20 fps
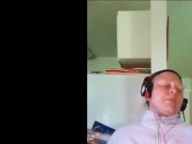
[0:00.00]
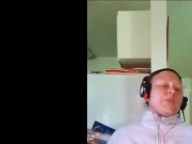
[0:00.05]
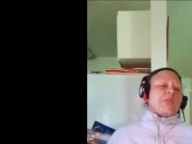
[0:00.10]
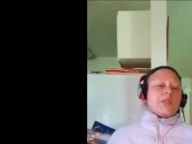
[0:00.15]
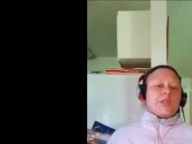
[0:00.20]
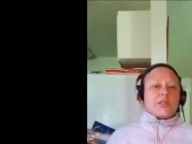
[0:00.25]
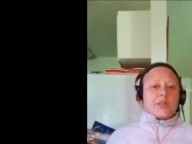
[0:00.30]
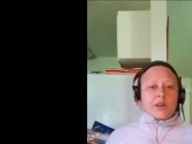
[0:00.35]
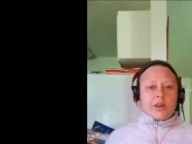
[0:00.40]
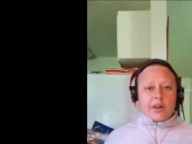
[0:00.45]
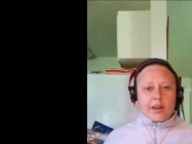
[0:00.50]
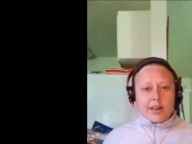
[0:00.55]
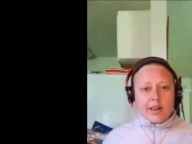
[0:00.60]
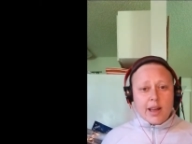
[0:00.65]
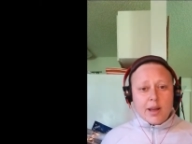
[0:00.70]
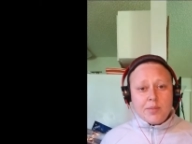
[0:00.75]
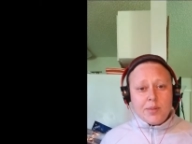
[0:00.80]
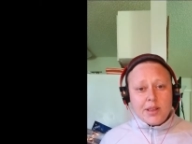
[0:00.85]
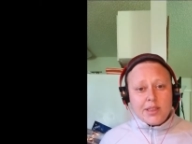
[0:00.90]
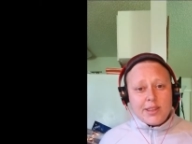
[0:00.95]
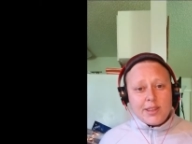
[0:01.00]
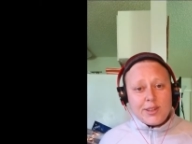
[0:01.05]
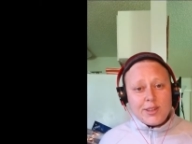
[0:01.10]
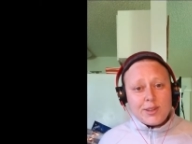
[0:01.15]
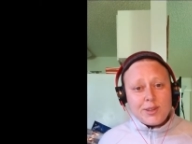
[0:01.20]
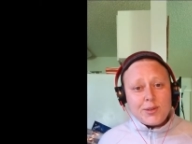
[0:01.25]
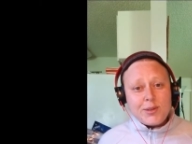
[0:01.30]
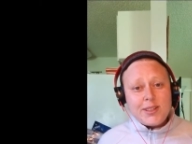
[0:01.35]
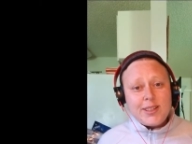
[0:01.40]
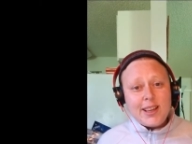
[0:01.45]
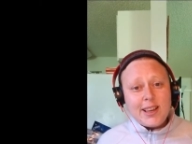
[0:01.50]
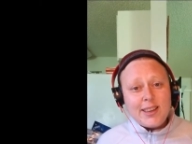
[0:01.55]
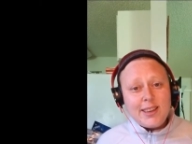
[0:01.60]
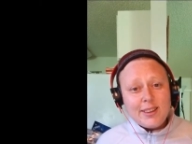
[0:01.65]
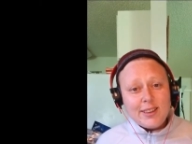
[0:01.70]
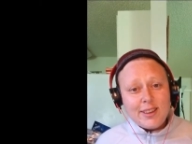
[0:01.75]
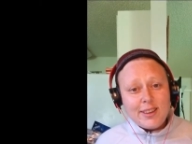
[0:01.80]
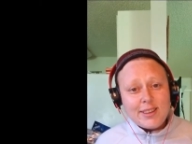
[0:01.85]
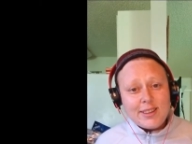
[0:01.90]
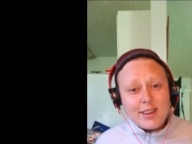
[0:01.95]
Sorry, I bet this looks
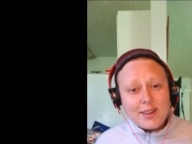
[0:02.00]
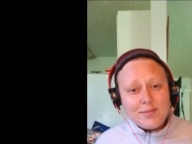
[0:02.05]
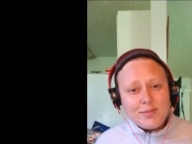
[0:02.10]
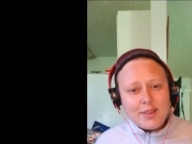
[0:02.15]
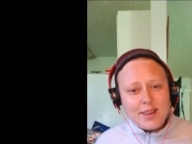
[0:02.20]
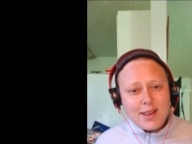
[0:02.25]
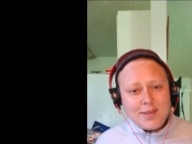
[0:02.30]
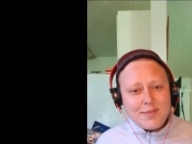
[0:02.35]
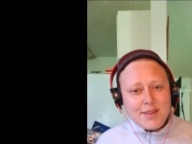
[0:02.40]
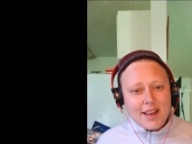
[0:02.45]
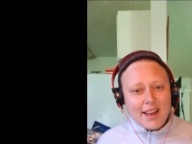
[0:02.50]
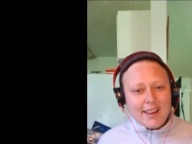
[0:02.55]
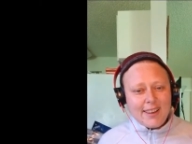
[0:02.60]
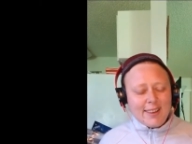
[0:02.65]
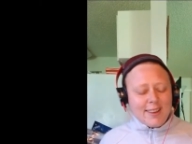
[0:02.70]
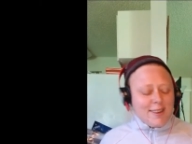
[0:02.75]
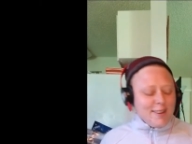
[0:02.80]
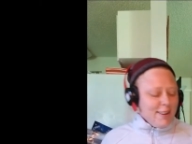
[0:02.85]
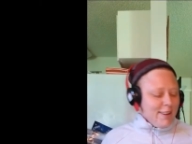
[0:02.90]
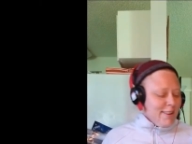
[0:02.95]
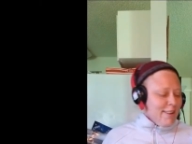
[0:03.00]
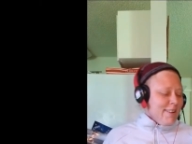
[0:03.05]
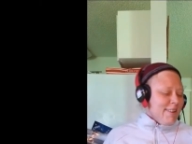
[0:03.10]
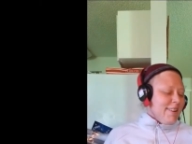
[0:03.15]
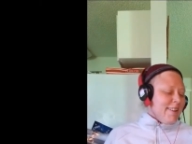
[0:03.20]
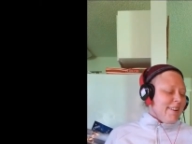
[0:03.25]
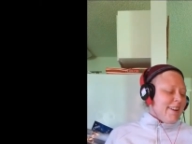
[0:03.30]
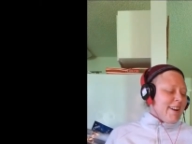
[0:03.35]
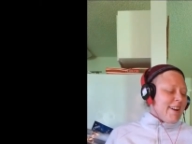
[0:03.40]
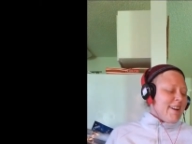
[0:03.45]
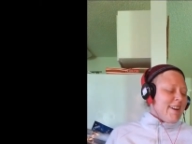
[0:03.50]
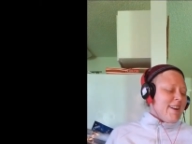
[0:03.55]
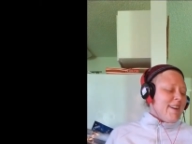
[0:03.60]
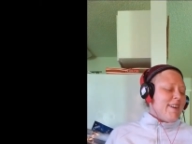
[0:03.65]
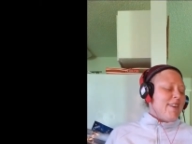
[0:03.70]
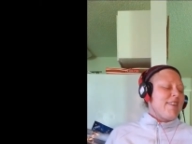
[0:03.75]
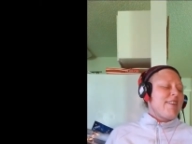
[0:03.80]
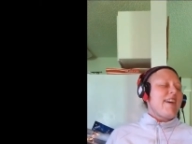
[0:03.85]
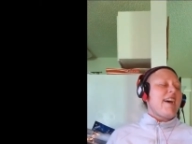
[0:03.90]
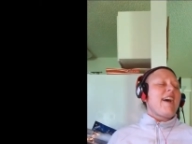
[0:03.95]
ridiculous on playback.
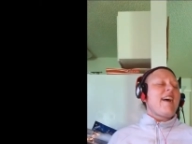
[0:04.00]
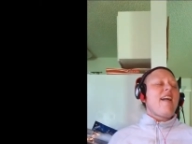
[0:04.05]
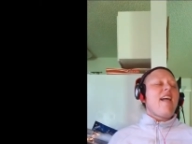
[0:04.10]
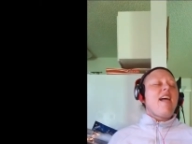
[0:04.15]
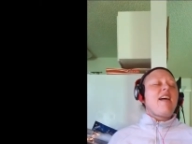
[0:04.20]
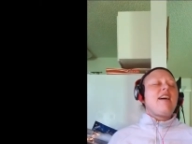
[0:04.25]
Okay.